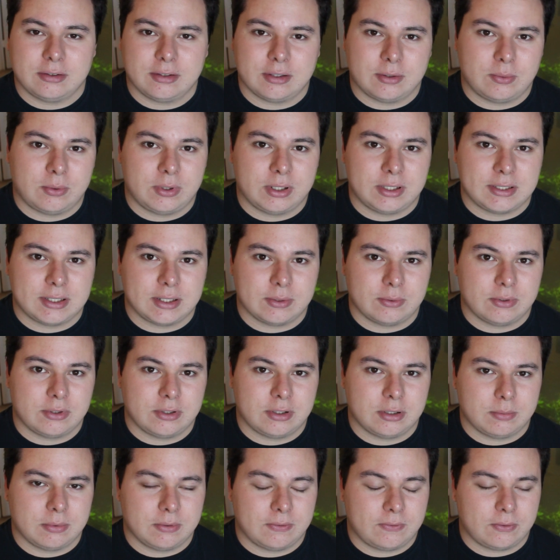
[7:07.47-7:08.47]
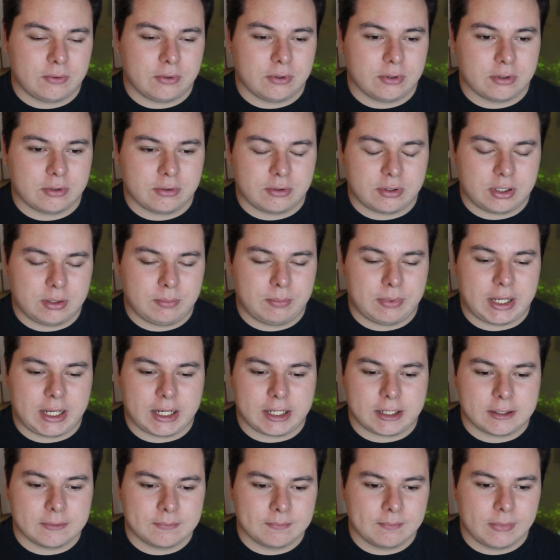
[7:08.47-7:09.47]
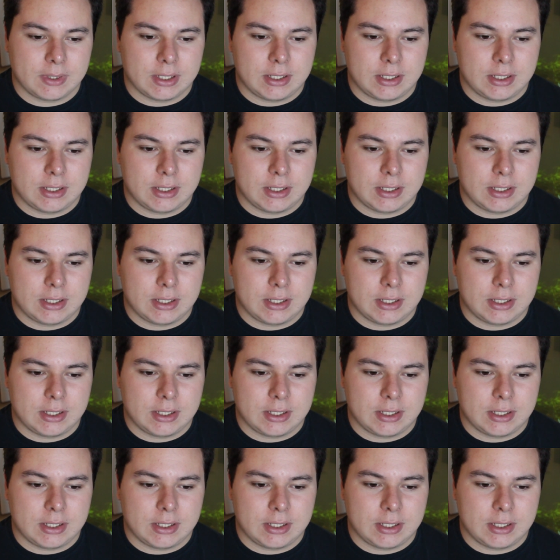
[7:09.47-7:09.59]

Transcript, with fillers: The ones that were in there before, they're in the back.